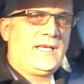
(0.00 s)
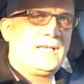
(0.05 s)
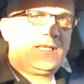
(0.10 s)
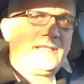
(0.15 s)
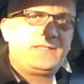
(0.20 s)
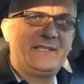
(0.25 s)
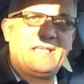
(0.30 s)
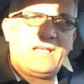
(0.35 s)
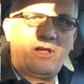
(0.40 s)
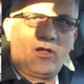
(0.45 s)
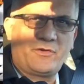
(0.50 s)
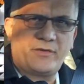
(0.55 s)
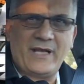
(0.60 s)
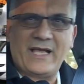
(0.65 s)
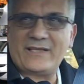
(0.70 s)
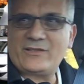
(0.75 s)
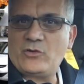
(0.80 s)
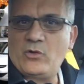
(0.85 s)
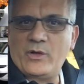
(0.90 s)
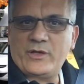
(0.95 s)
they are
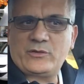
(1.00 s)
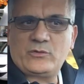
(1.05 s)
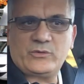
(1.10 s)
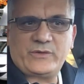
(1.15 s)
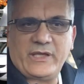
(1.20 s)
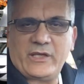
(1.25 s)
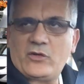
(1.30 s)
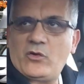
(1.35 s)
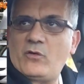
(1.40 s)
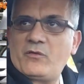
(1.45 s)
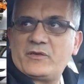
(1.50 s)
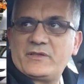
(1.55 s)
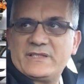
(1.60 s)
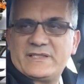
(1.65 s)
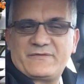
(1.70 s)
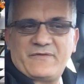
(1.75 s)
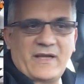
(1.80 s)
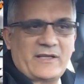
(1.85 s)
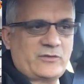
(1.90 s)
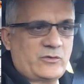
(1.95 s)
not going to take over
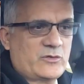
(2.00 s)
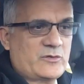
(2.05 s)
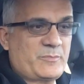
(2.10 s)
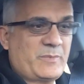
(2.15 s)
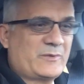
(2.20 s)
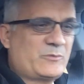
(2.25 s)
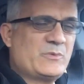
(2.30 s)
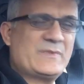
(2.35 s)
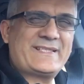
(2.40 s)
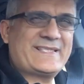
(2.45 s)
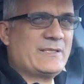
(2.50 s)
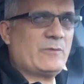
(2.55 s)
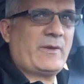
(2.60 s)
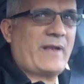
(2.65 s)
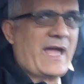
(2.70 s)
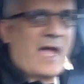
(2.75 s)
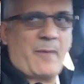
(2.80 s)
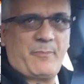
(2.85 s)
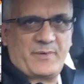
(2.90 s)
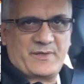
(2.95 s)
these factories, but we'll see
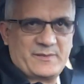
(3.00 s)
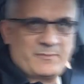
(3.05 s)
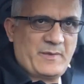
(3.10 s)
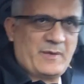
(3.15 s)
what happens.